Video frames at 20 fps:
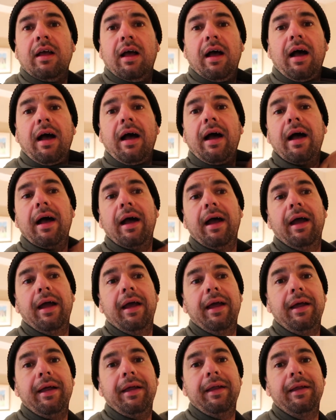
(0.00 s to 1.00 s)

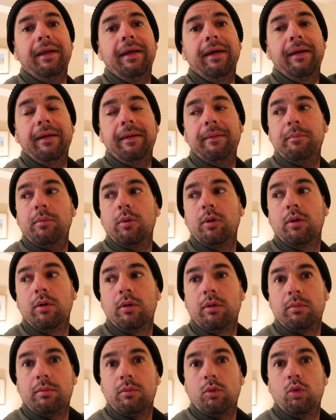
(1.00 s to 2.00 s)
Um,
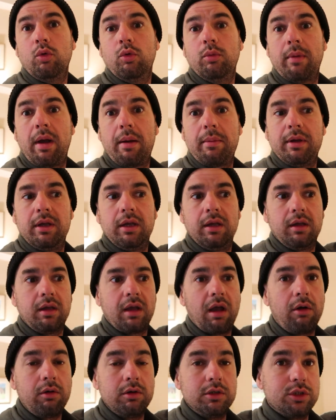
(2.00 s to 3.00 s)
ooh, maybe
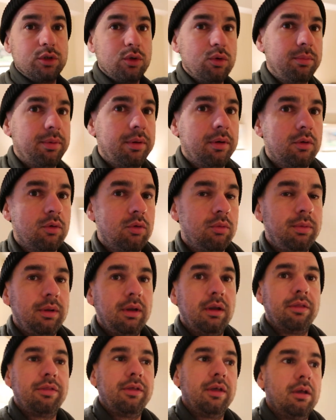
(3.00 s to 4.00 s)
curry soup could be
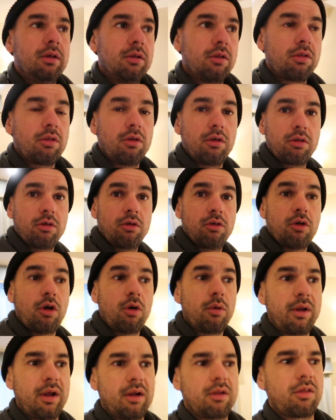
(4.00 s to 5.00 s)
the thing because it's nice and
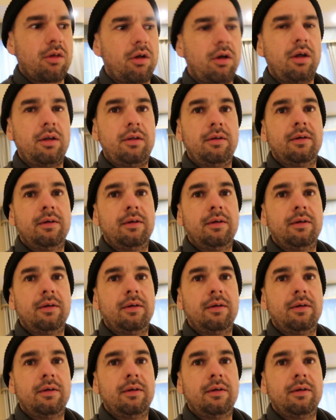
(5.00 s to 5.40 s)
cold outside.